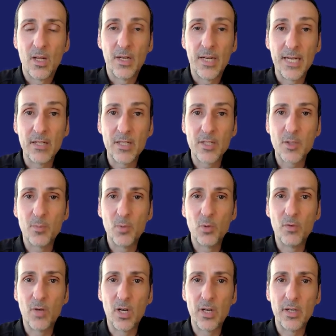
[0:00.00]
Now let's
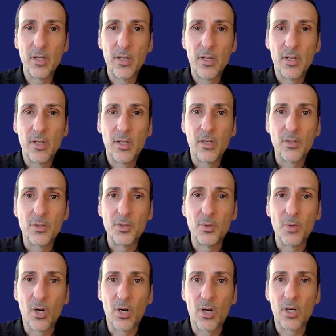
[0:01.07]
move on to
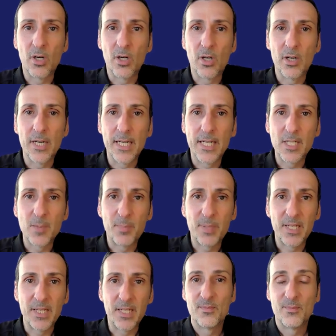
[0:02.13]

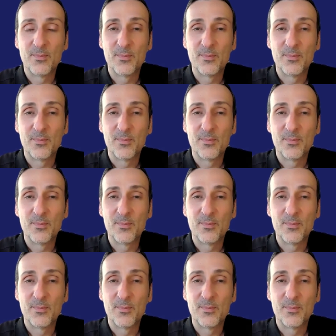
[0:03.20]
RRSP.